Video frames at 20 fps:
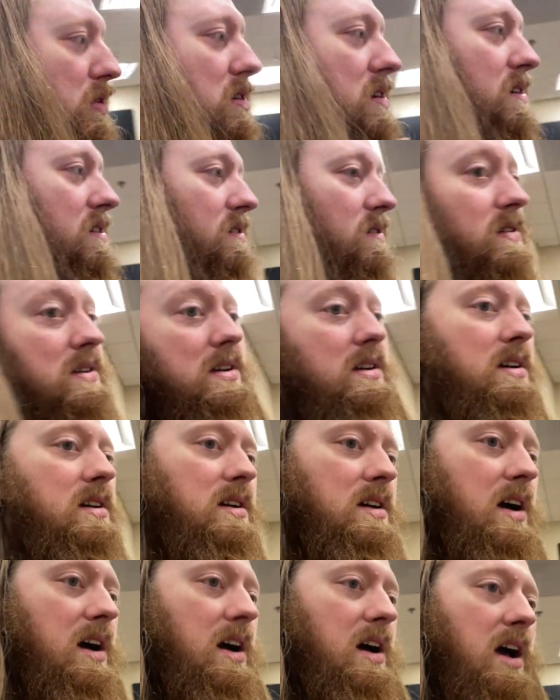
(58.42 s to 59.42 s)
so
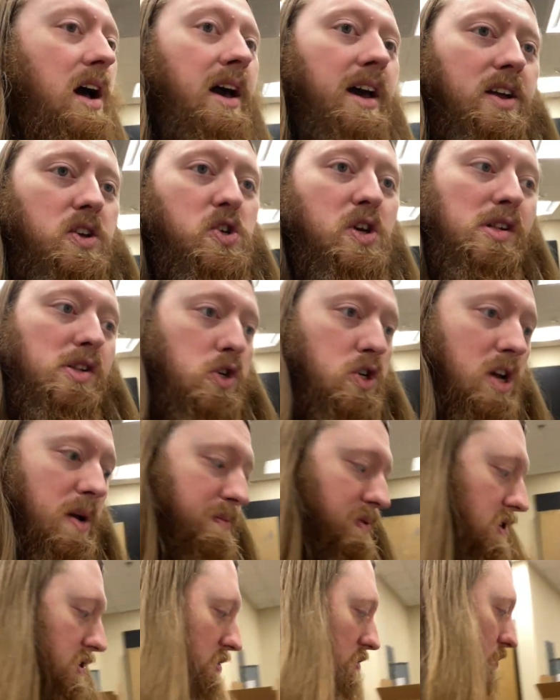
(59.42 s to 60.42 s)
I just
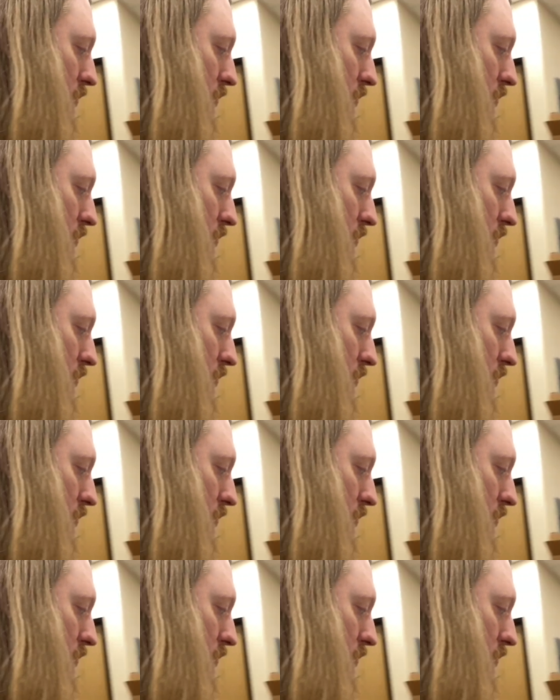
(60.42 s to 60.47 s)
shipped